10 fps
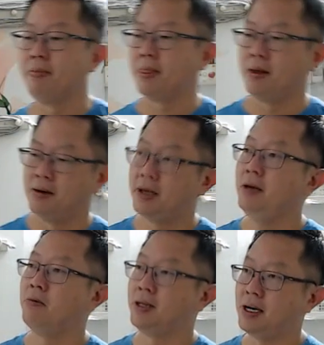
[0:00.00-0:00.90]
Okay,
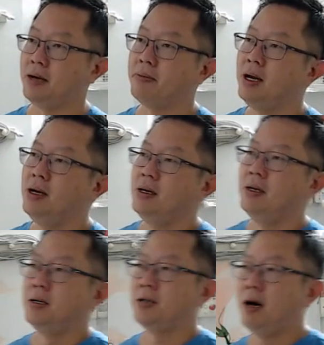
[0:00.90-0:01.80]
1 time.
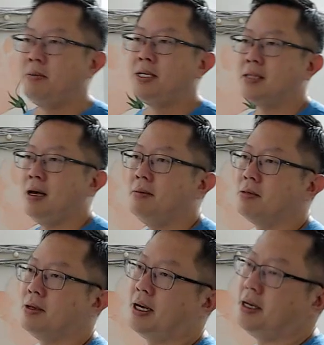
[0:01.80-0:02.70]
So how many stems
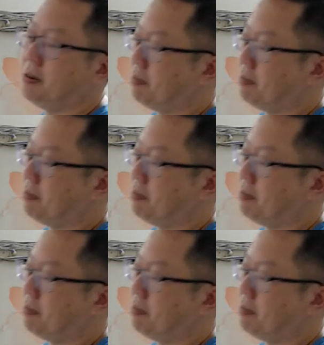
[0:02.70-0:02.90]
were there in box